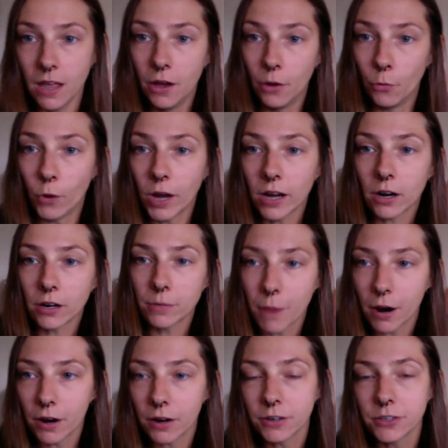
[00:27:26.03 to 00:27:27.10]
What are
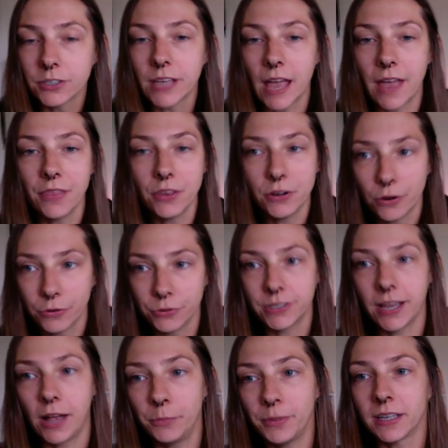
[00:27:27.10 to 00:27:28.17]
Mars and the nodes
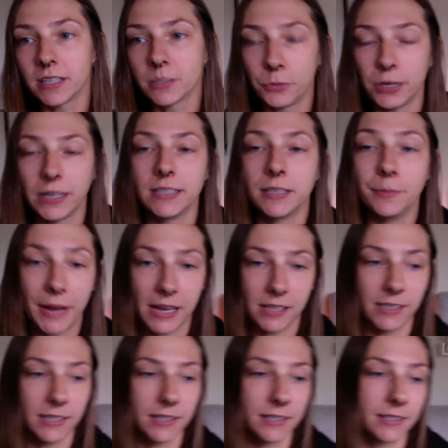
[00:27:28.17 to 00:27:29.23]
helping us bring to
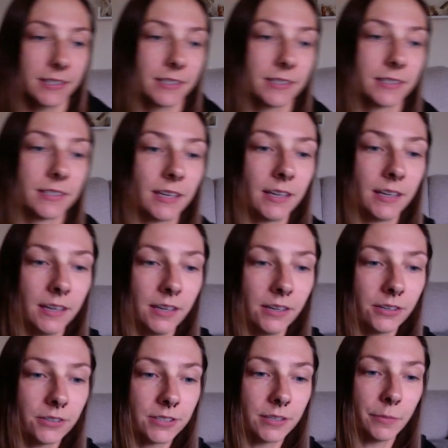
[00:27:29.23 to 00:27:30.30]
balance?
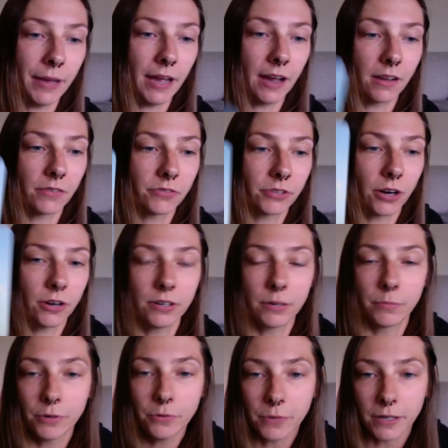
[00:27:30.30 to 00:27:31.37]
Here's the back of card
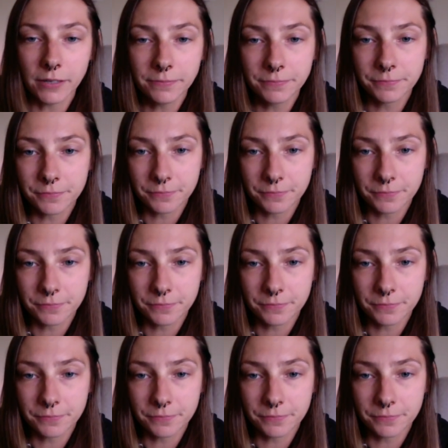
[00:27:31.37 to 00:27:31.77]
number one.